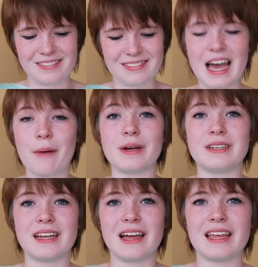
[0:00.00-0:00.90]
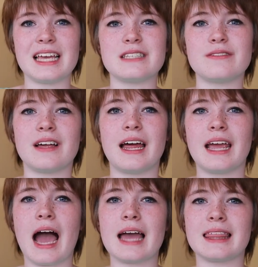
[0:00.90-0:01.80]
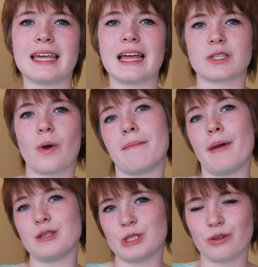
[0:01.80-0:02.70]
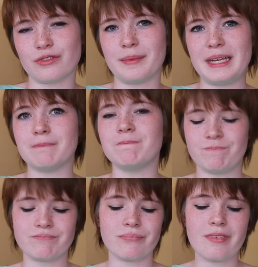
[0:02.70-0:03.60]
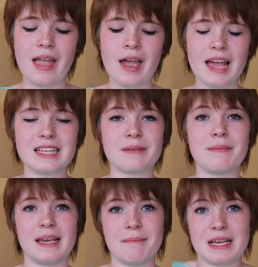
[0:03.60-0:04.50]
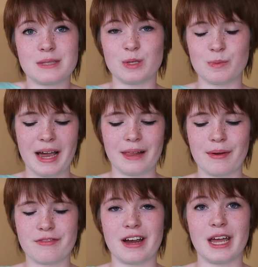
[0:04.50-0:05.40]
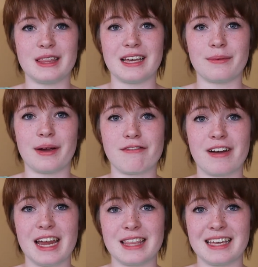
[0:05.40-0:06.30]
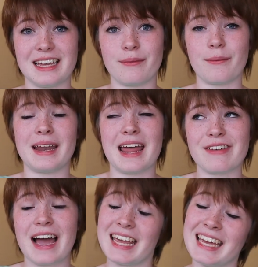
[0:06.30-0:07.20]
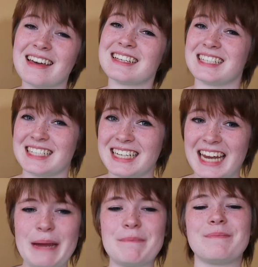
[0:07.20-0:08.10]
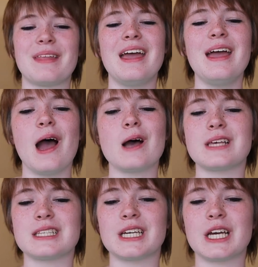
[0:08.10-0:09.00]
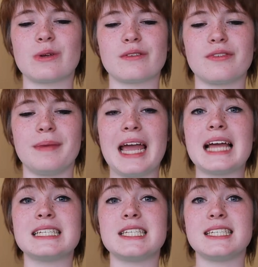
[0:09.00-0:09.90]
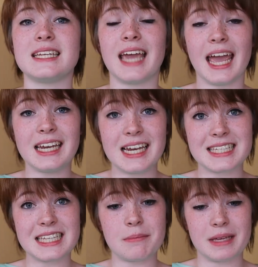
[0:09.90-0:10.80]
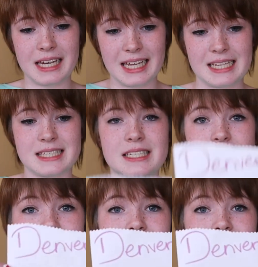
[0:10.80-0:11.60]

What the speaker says: that one is, I think that's quite personal for me. It makes me smile whenever I hear that city name. So that's a good one for me. And Canaan is in the Middle East.